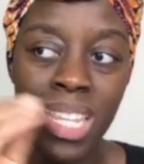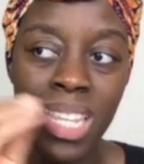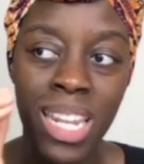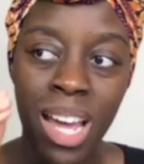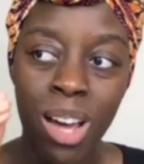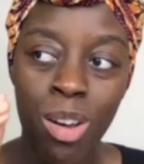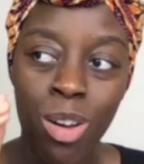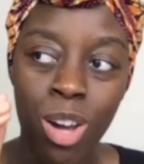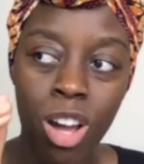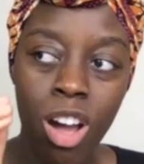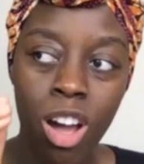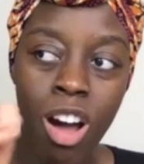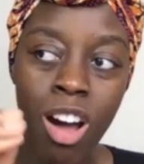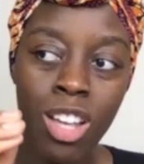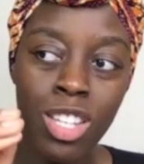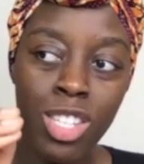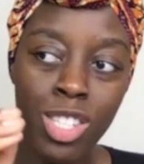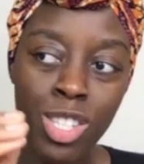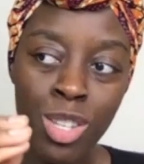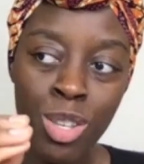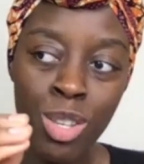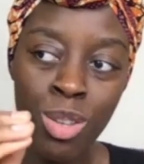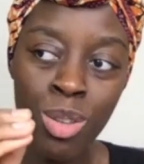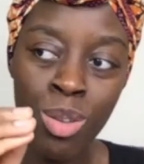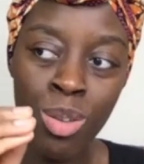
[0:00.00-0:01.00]
And I'll
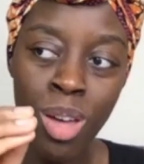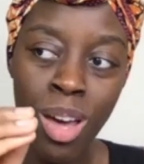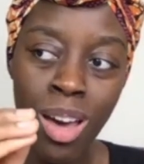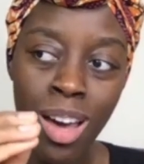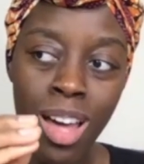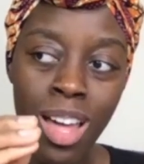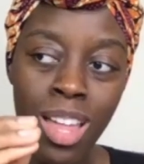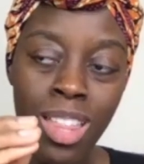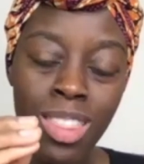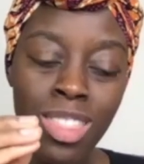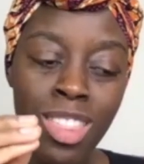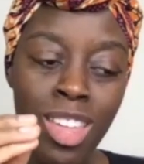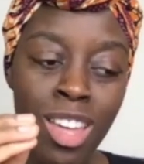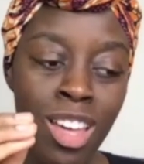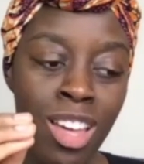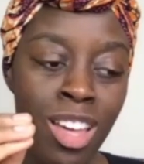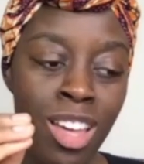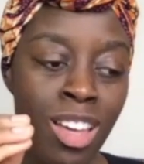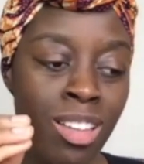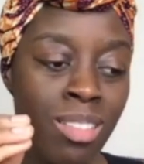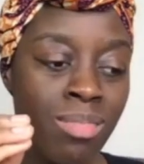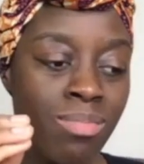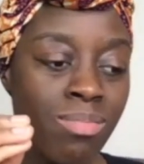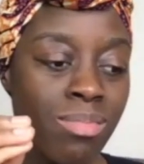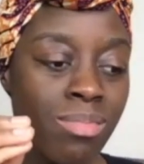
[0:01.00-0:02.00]
ask you
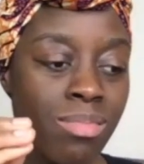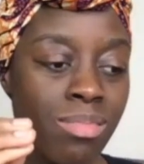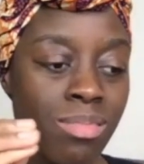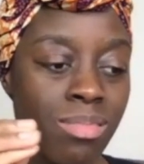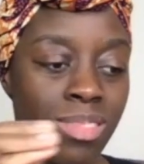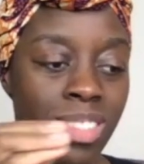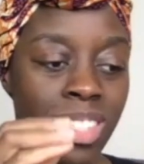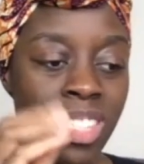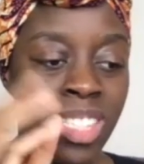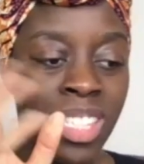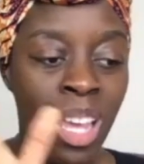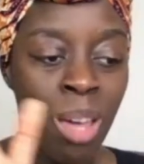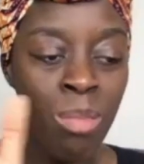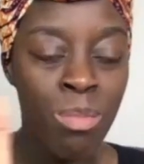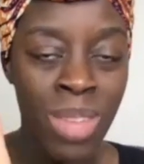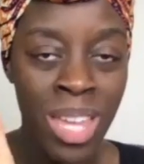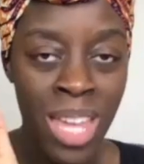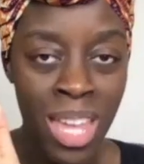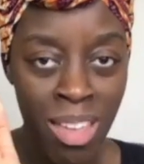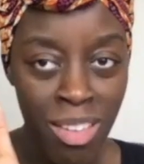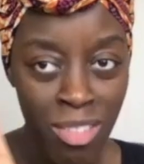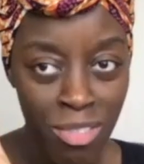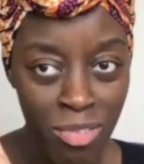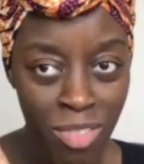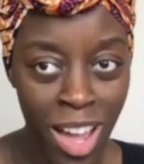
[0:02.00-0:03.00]
the
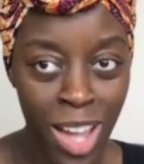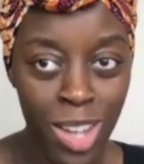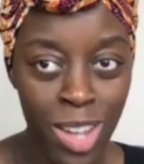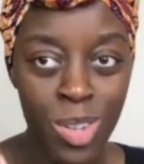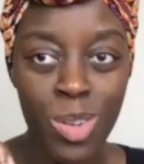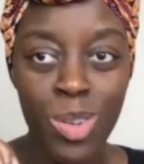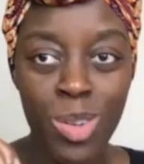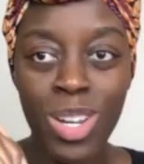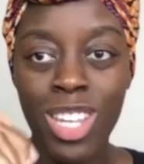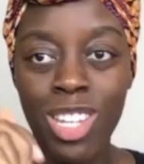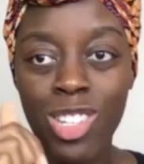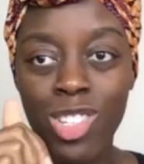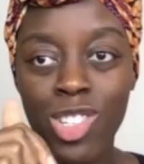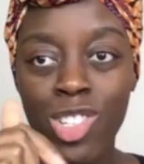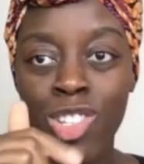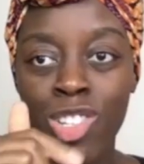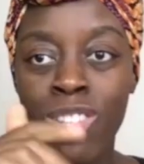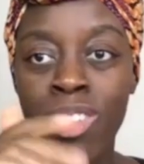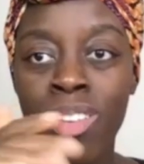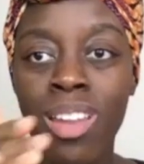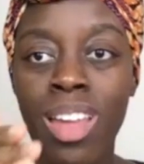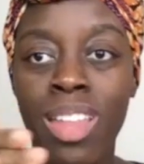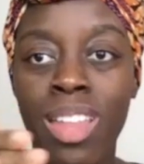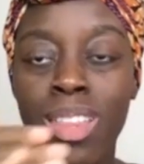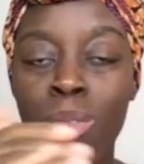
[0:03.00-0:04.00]
semi-final
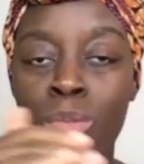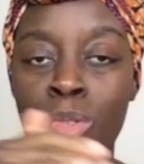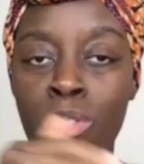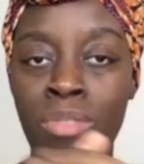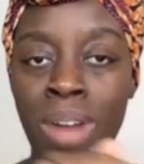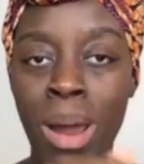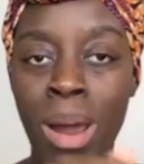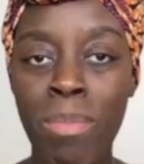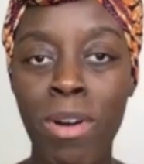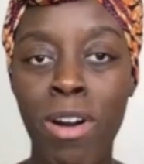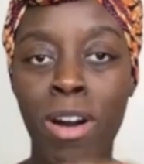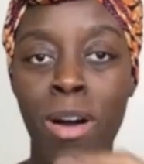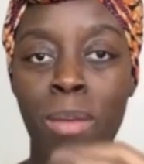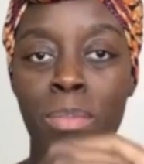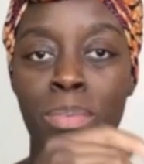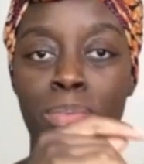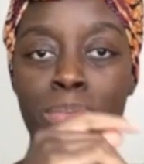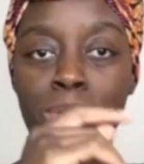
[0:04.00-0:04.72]
question and then we'll wrap up.